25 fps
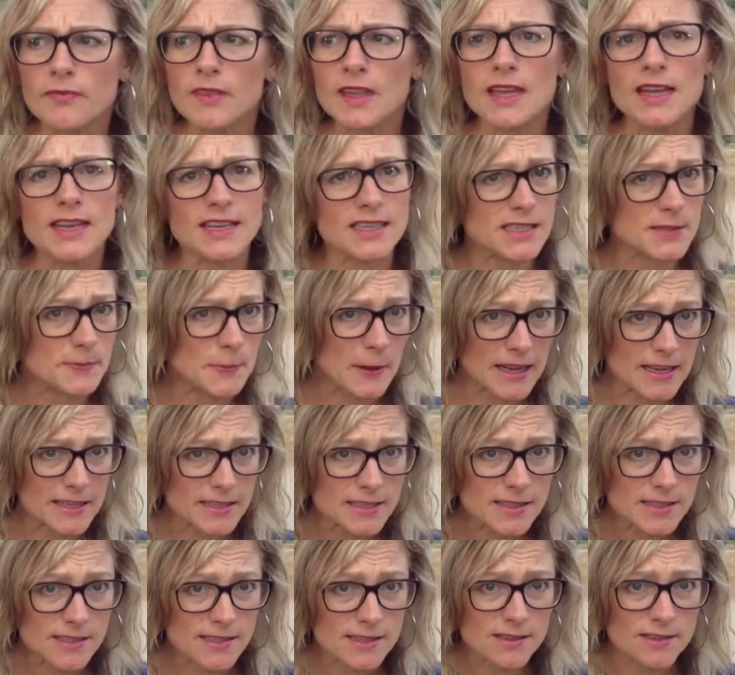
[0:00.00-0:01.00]

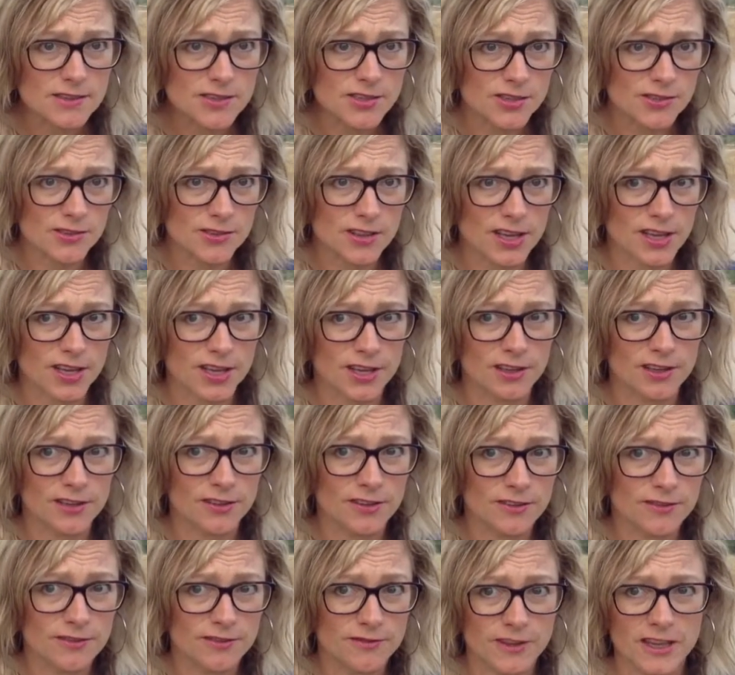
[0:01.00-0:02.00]
expense to the
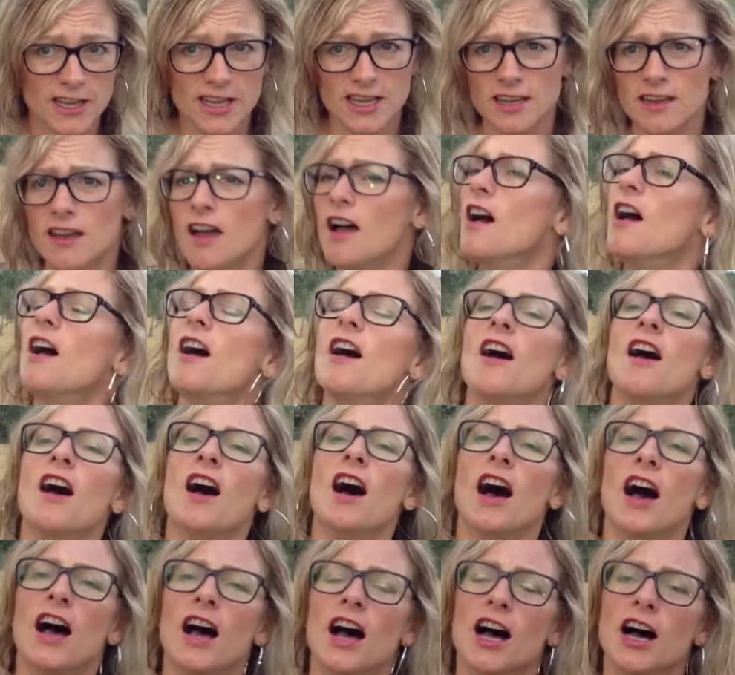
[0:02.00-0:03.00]
fee,
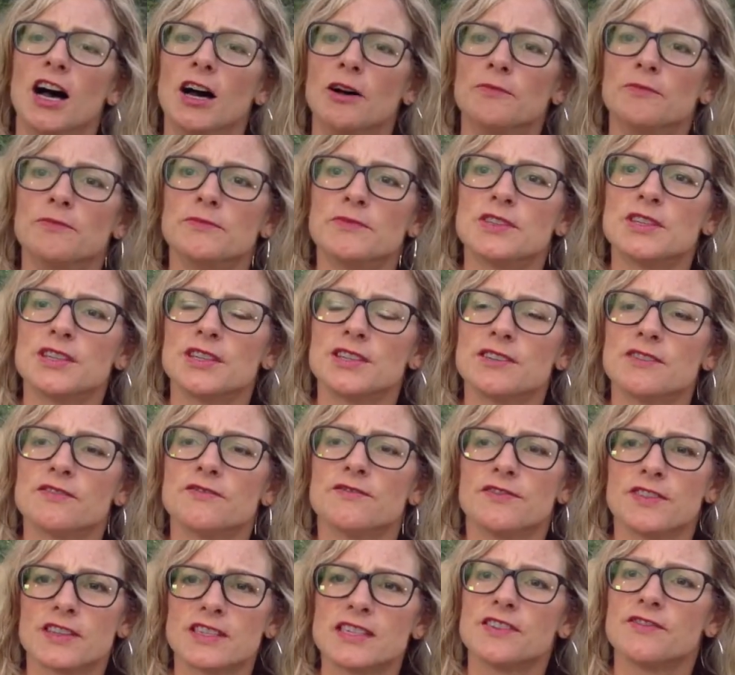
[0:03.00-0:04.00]
to the
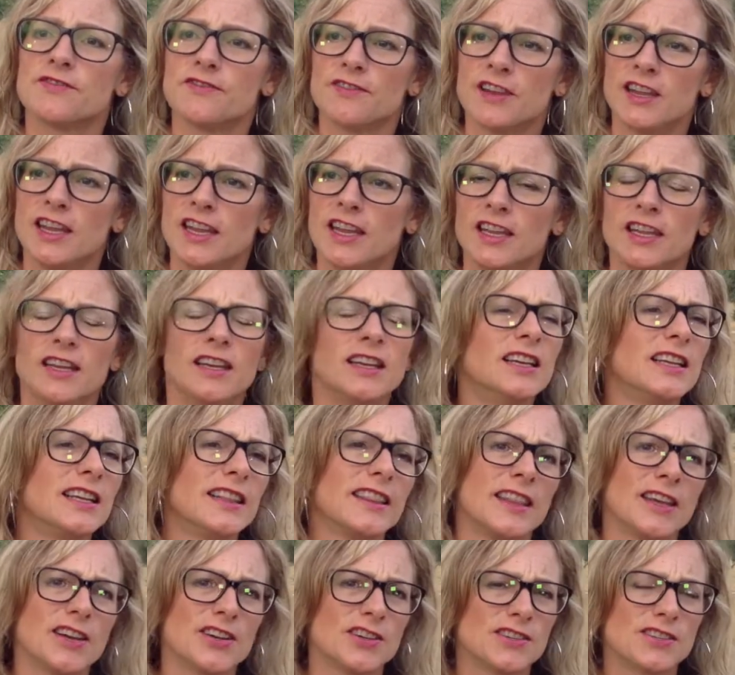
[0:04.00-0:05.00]
visit fee.
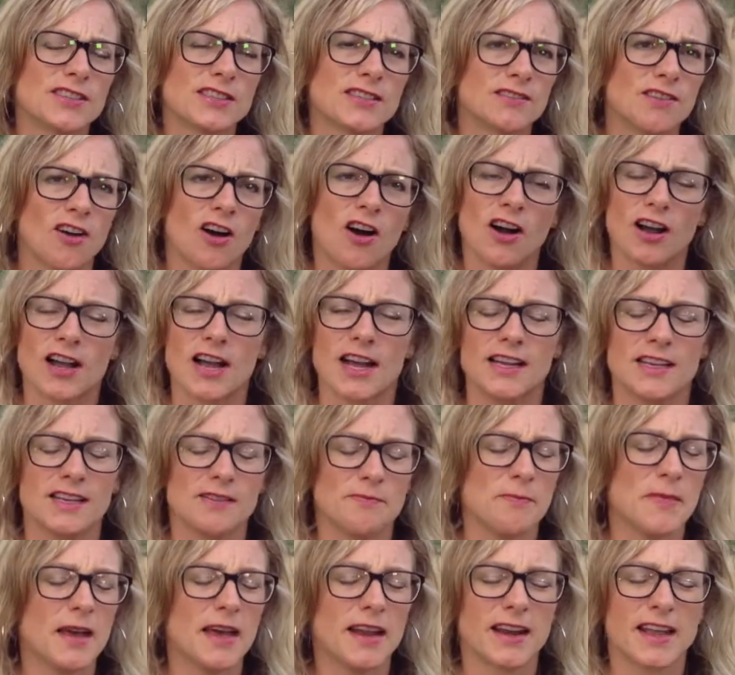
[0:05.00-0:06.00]
There's all kinds
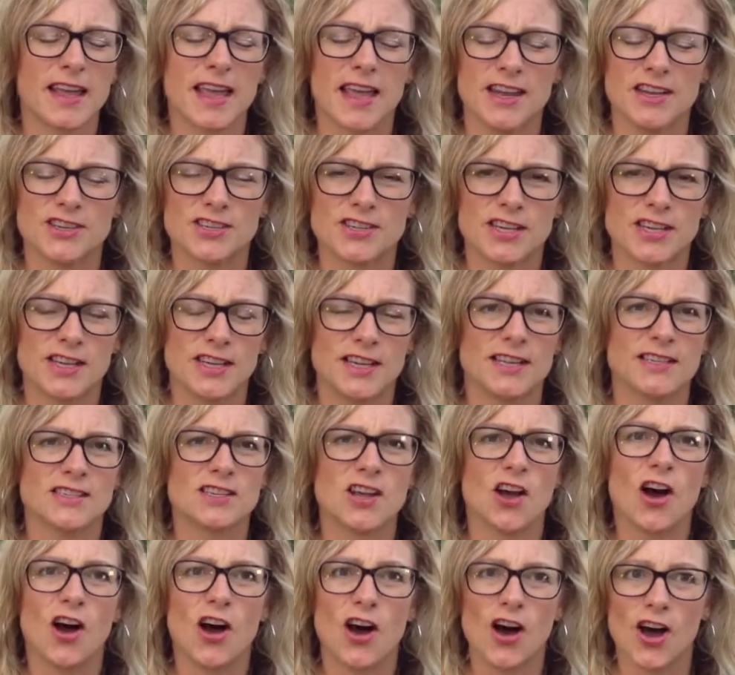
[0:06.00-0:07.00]
of medications,
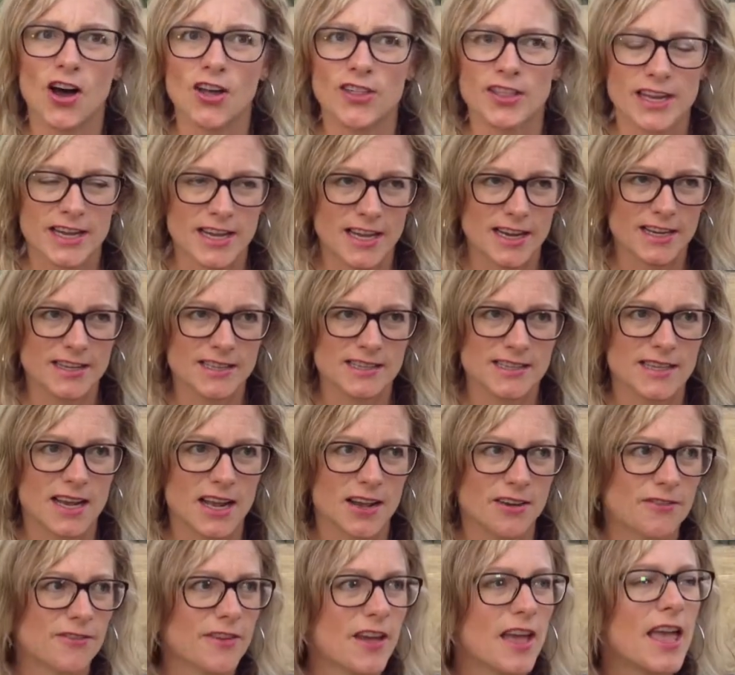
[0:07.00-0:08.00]
all that kind of
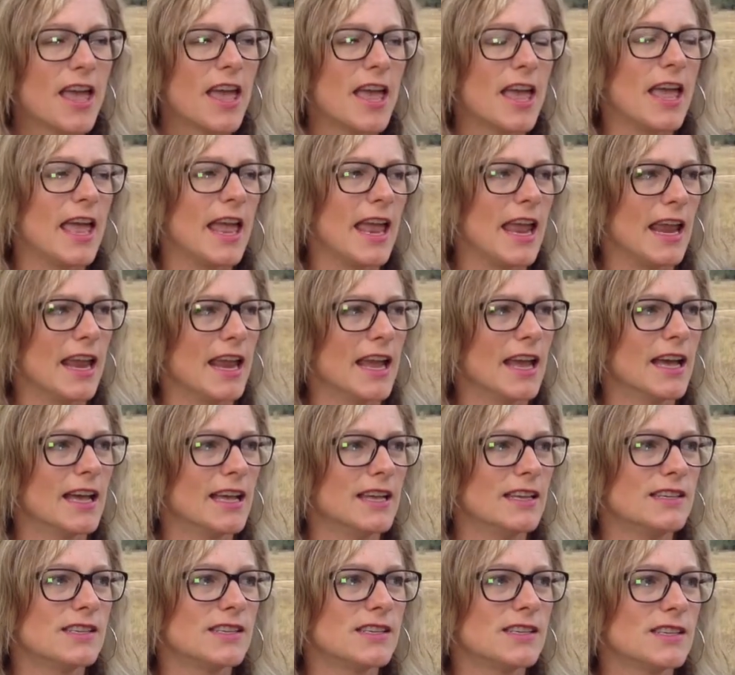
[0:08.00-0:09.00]
stuff.
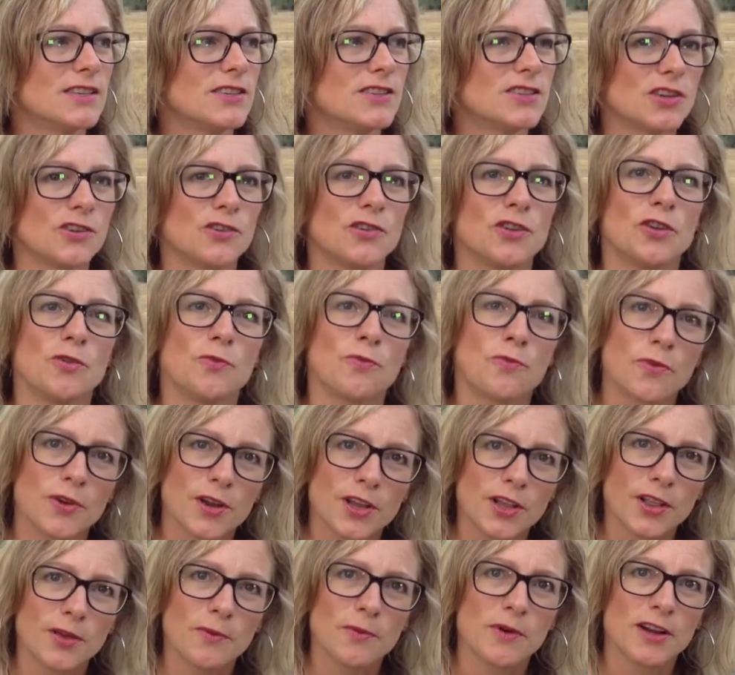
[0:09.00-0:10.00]
And so you
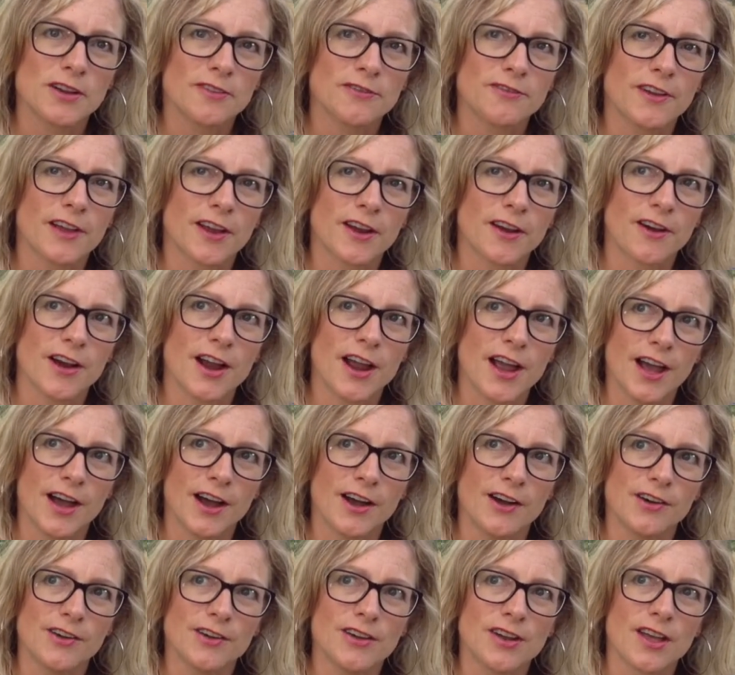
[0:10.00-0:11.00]
really want to figure
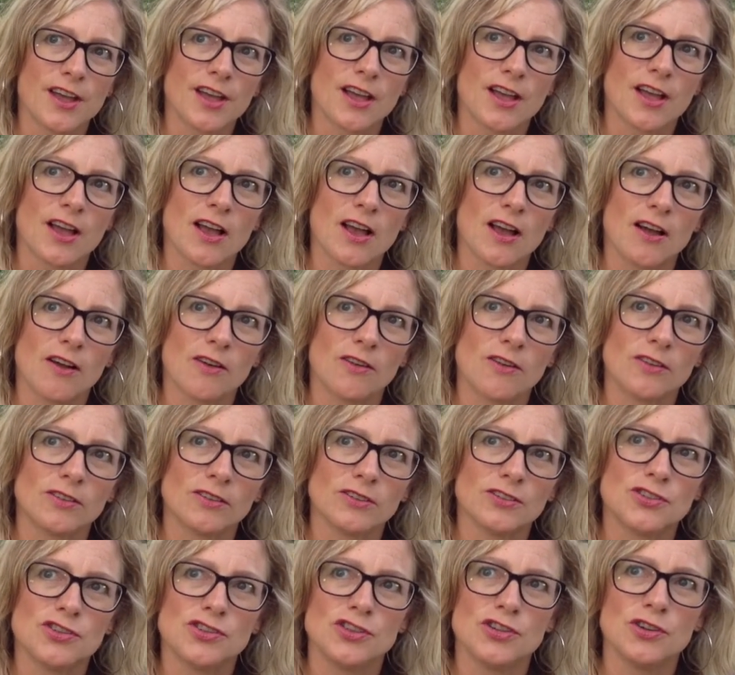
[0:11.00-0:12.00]
out,
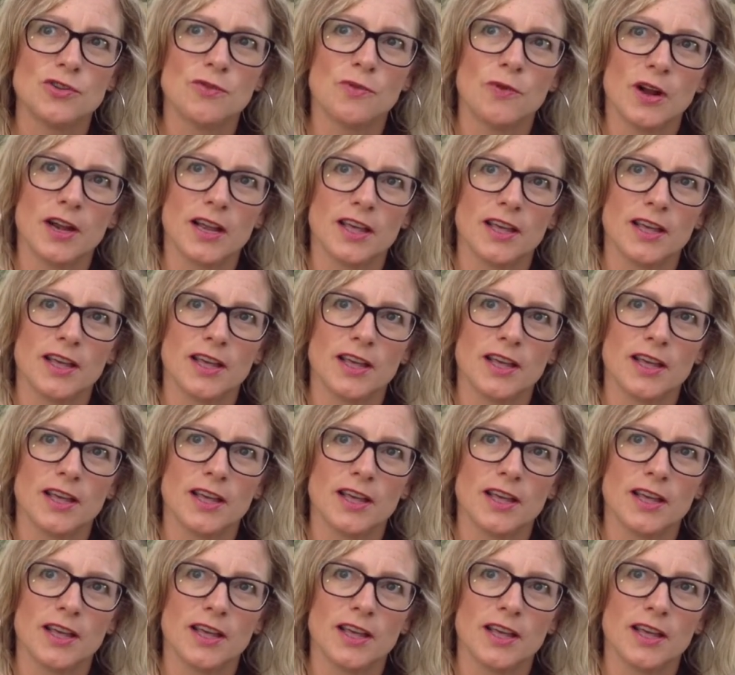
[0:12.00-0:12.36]
do you want